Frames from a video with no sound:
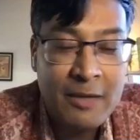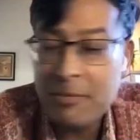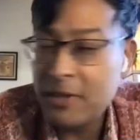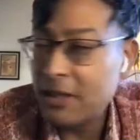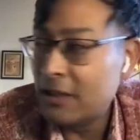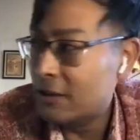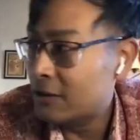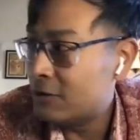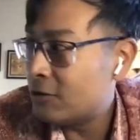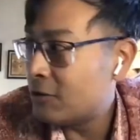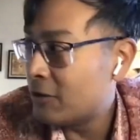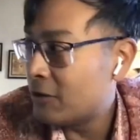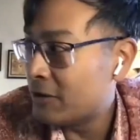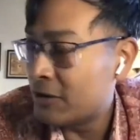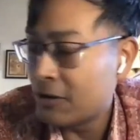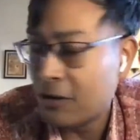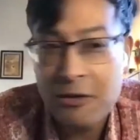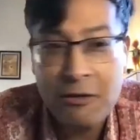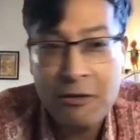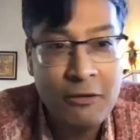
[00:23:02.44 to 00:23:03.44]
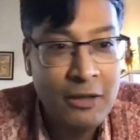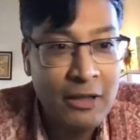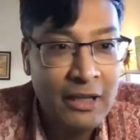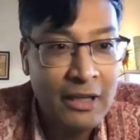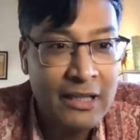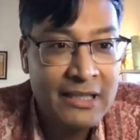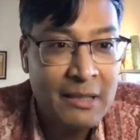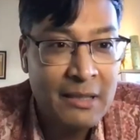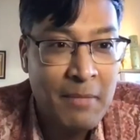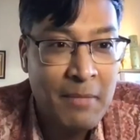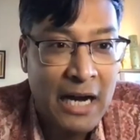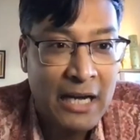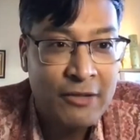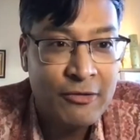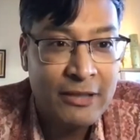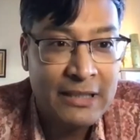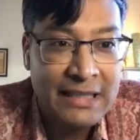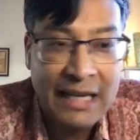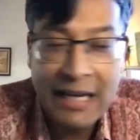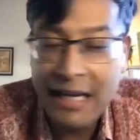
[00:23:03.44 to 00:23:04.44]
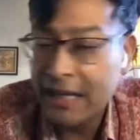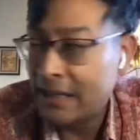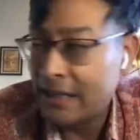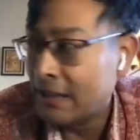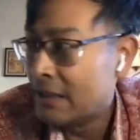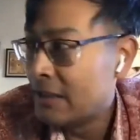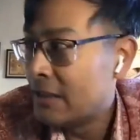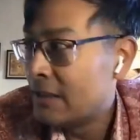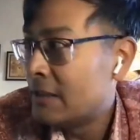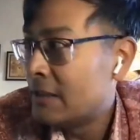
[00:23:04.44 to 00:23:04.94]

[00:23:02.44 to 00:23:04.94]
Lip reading: cheap little Toyota Corolla because the battery dead.